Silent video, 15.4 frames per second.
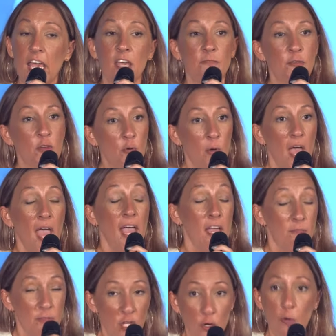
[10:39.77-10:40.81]
If you
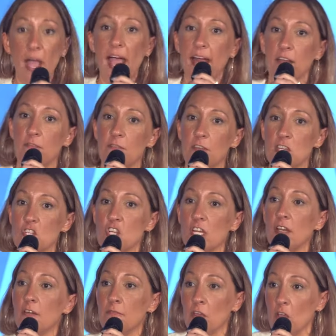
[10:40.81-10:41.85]
if you had a
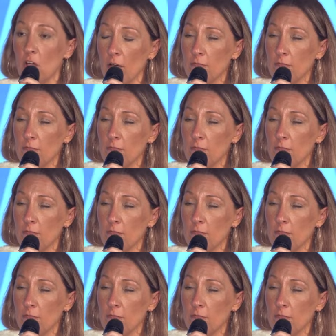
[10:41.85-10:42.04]
vision of